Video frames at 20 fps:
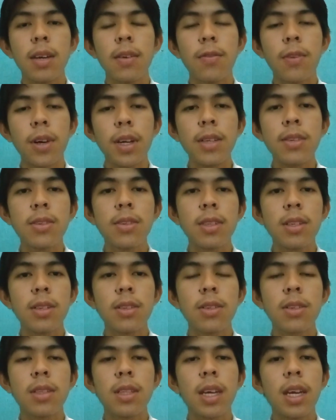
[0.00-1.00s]
For
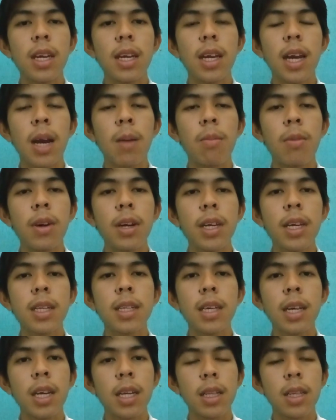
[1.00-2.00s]
instance, the
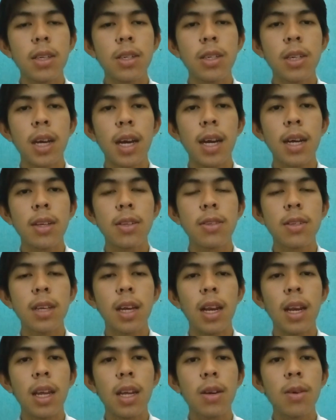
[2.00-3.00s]
American English has
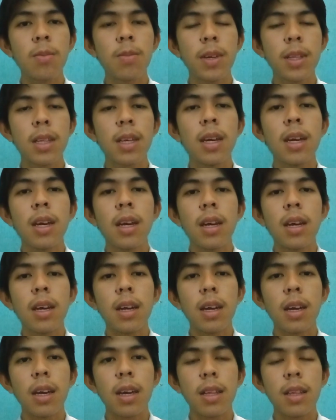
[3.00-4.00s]
a little bit
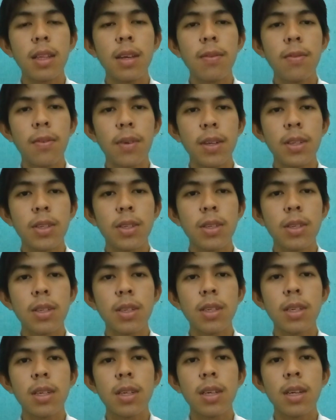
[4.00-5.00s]
difference
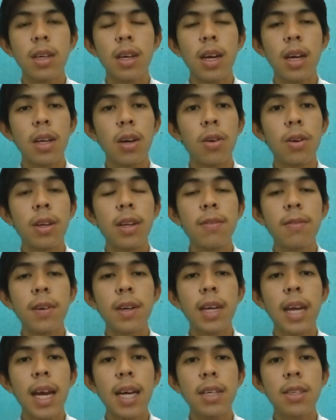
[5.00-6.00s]
or
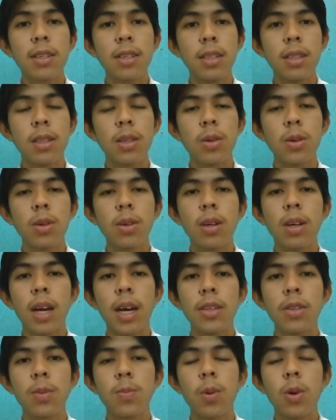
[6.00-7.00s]
different accent
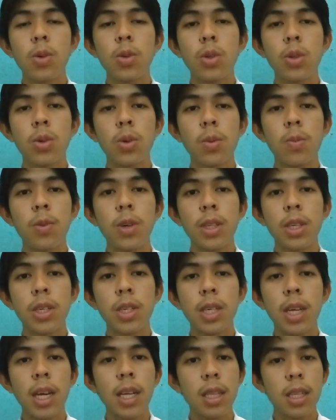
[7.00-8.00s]
as opposed to
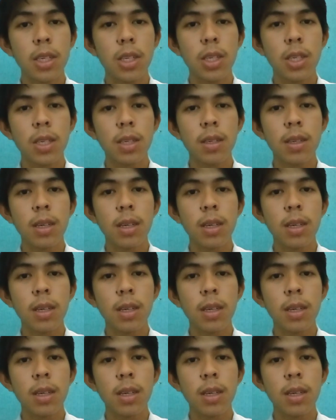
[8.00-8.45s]
British English.